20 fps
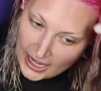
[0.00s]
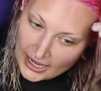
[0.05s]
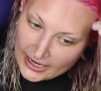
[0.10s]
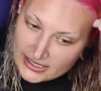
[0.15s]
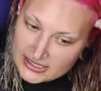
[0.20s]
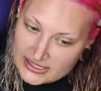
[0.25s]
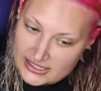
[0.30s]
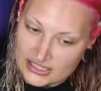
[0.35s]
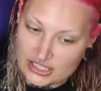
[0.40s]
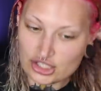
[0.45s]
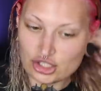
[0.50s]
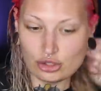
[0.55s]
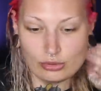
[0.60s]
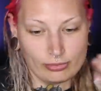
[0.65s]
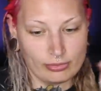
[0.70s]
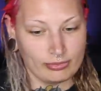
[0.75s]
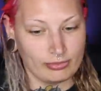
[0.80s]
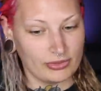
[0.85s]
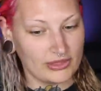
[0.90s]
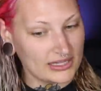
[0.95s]
I didn't do
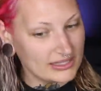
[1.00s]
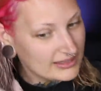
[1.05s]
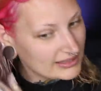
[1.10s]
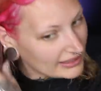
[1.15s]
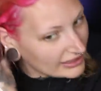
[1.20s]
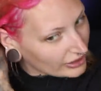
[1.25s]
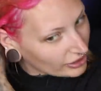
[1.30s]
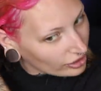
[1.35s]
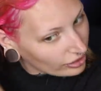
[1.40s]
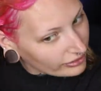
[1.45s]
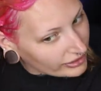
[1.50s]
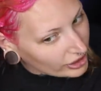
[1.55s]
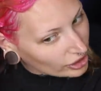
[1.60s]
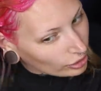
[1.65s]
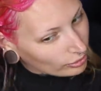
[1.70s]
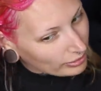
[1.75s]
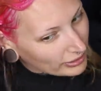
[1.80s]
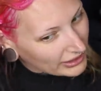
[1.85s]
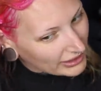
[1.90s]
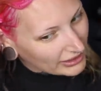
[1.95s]
this
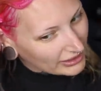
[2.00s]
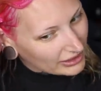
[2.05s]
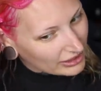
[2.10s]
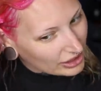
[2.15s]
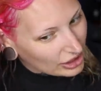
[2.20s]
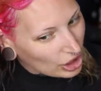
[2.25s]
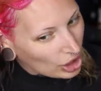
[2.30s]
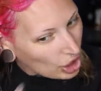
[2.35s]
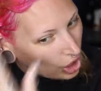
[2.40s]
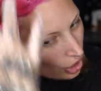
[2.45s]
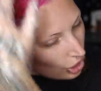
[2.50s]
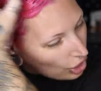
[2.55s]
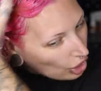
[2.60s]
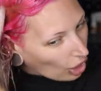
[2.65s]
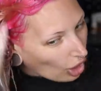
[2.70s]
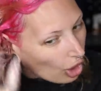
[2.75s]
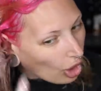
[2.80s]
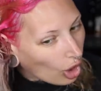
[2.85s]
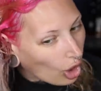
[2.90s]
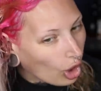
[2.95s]
Iroiro pink
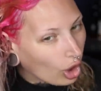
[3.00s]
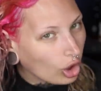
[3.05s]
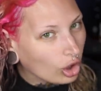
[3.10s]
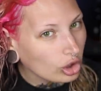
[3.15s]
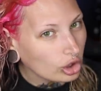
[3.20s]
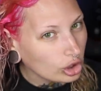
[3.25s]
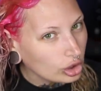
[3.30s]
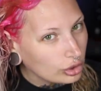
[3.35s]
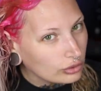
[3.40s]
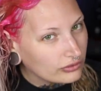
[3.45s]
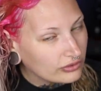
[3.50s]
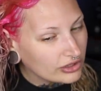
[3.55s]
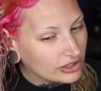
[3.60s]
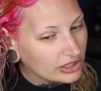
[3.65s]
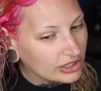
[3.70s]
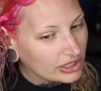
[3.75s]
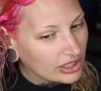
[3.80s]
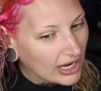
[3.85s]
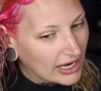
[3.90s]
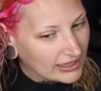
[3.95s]
all
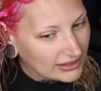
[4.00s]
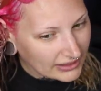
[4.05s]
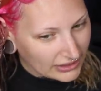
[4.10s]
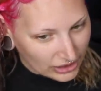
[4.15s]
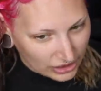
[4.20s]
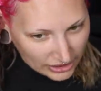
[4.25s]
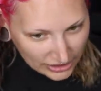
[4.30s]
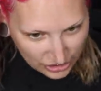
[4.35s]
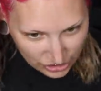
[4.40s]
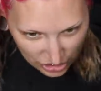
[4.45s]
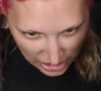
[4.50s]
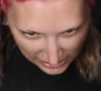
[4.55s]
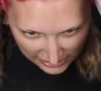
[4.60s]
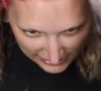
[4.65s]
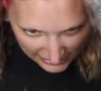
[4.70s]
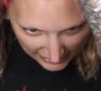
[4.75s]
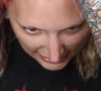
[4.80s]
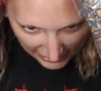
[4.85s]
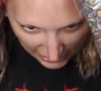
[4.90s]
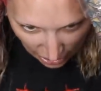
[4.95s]
over. I literally
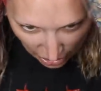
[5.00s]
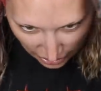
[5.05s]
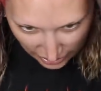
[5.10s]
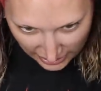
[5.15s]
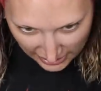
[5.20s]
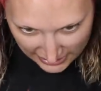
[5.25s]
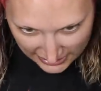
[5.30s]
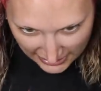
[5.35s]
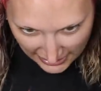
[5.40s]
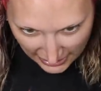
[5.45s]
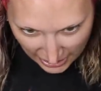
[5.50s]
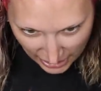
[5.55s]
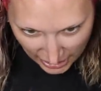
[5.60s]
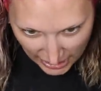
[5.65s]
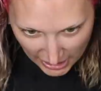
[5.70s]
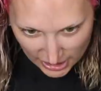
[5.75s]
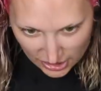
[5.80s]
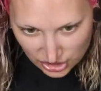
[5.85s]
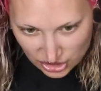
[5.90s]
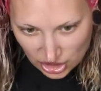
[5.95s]
just did it on this
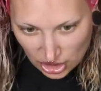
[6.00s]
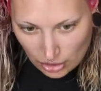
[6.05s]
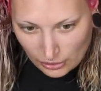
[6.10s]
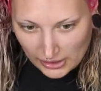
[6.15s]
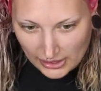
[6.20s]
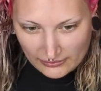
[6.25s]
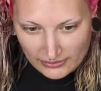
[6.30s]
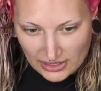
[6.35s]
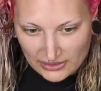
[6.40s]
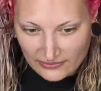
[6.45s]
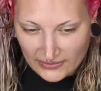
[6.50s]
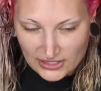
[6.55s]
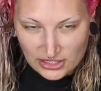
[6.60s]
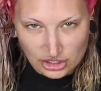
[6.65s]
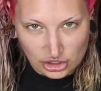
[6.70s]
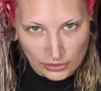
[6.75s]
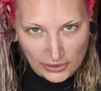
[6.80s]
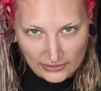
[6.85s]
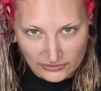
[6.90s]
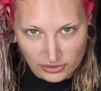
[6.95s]
area. So even if I
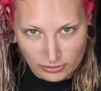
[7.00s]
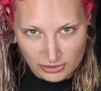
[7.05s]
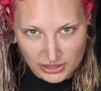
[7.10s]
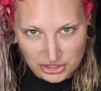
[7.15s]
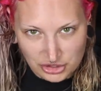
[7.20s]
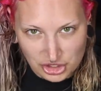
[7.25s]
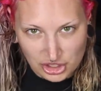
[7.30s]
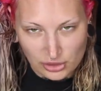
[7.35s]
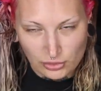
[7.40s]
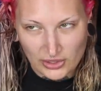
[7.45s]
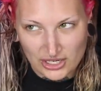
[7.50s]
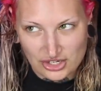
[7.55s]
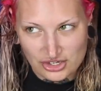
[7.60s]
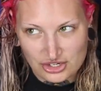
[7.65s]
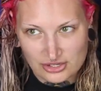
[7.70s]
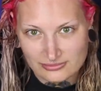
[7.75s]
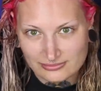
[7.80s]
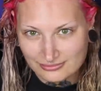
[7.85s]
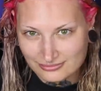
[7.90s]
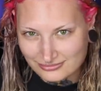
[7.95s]
do have to bleach it,
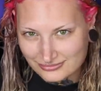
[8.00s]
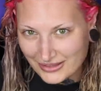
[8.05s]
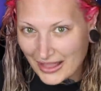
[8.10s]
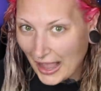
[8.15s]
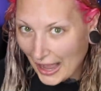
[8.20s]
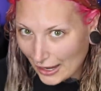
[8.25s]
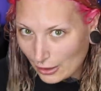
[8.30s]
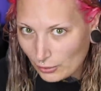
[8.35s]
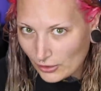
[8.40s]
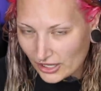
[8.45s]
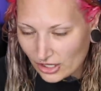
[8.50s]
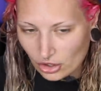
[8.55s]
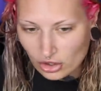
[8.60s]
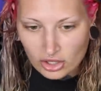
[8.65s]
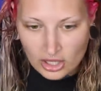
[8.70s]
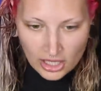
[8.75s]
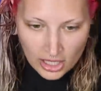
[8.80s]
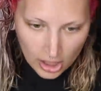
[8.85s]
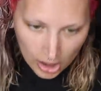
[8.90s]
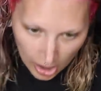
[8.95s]
which I
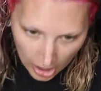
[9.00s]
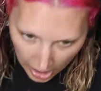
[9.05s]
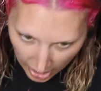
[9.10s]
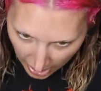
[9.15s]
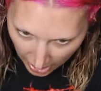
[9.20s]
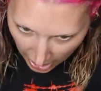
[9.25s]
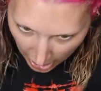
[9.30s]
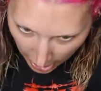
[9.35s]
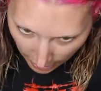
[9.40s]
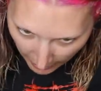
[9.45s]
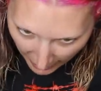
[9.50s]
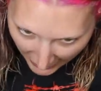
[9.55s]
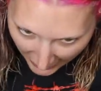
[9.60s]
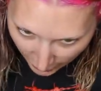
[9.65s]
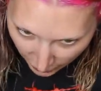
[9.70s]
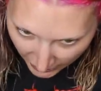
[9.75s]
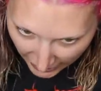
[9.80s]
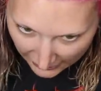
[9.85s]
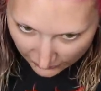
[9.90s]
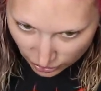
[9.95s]
will, I
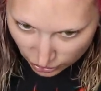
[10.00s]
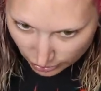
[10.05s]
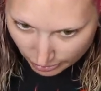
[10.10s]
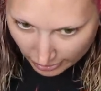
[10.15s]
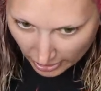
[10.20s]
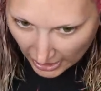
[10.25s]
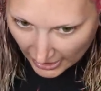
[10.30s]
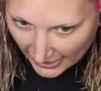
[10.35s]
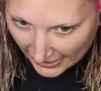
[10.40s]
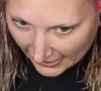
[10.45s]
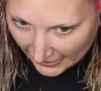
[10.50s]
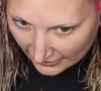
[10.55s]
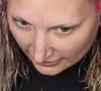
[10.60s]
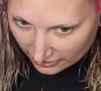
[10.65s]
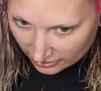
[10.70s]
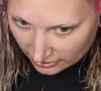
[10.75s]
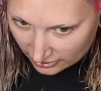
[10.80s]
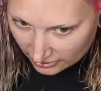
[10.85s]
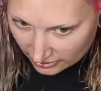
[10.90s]
only have to apply it